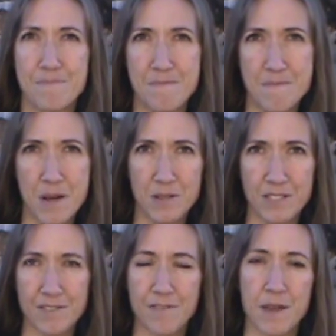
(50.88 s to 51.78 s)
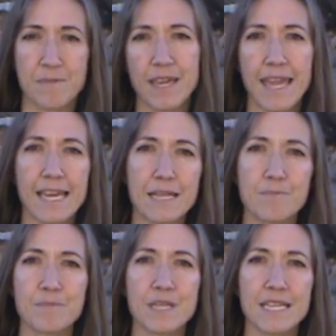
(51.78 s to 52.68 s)
Most of them
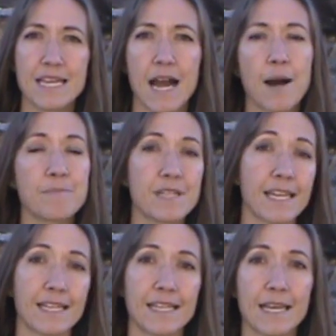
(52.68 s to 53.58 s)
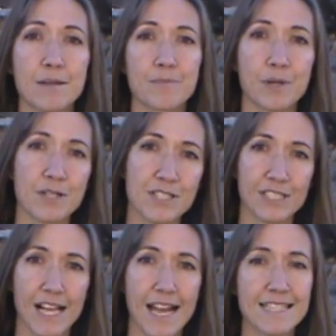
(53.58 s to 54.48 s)
can be updated and
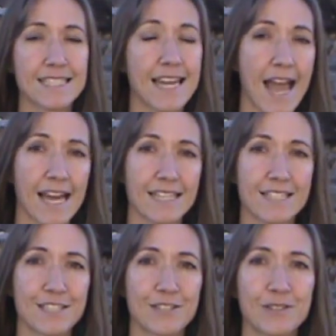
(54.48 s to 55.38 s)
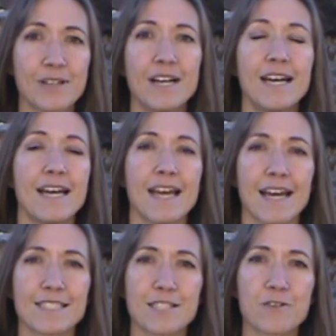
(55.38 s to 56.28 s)
personalized and added to,
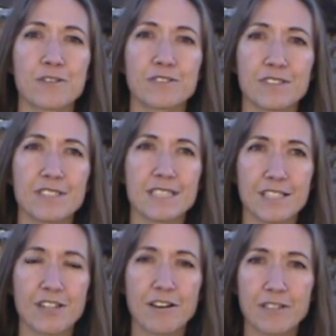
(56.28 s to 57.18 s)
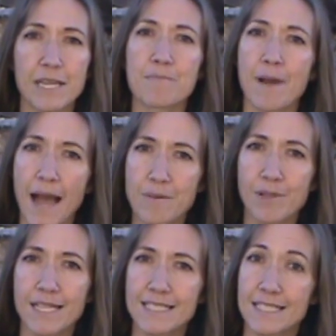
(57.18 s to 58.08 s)
and so they're not really a bad
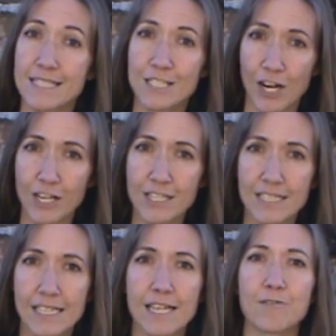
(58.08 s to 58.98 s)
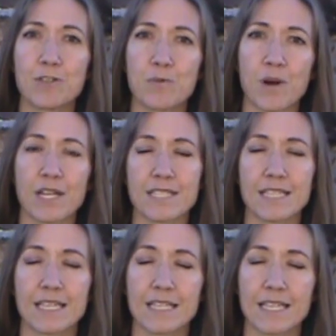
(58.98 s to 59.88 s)
place to start if you want to get a